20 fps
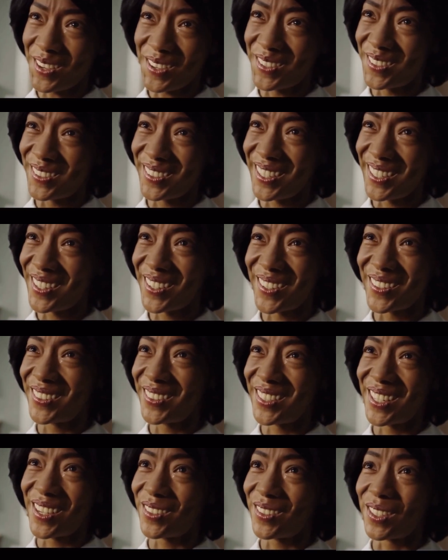No, no,
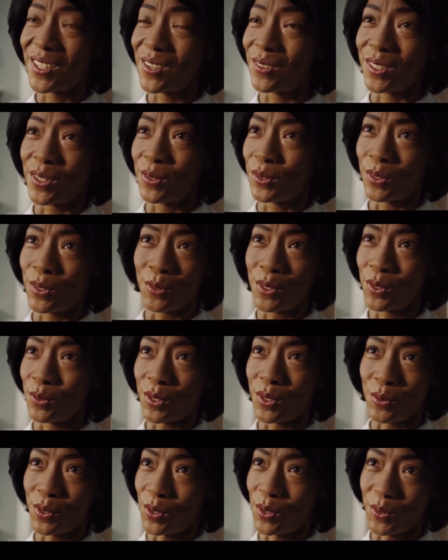no, no, no, no,
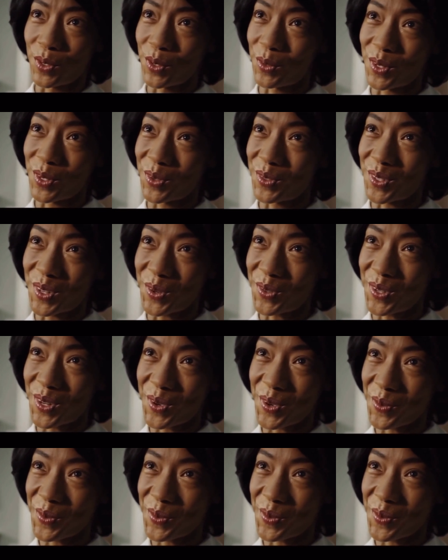no, no, no, no, no, no.